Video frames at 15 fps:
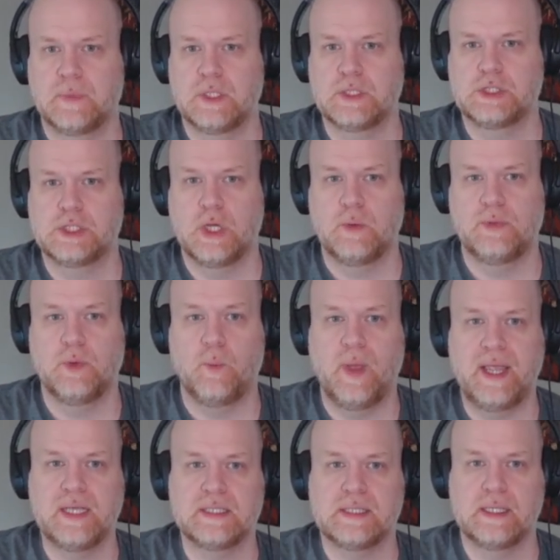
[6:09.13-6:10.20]
So the
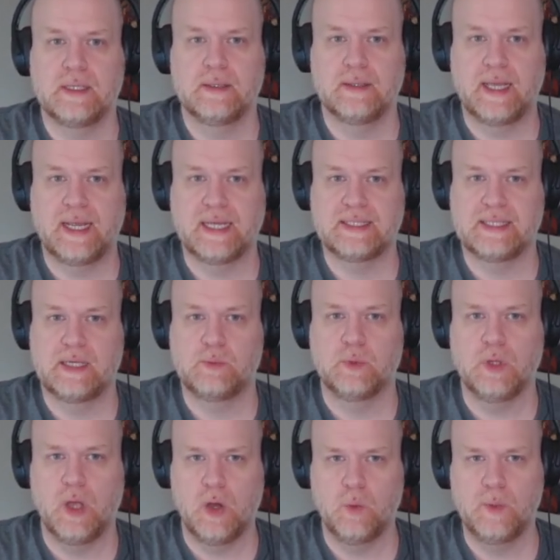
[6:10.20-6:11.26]
wings, like I said,
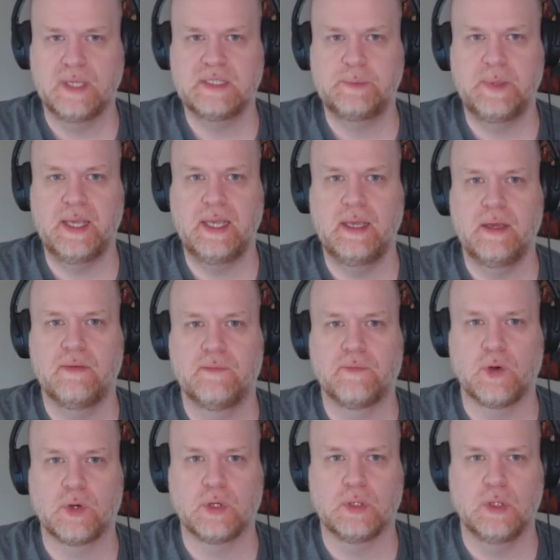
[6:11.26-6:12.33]
will always be
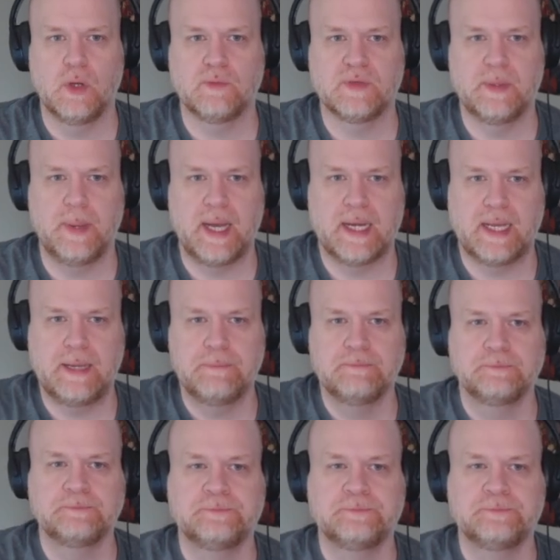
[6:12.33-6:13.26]
vertical over the body,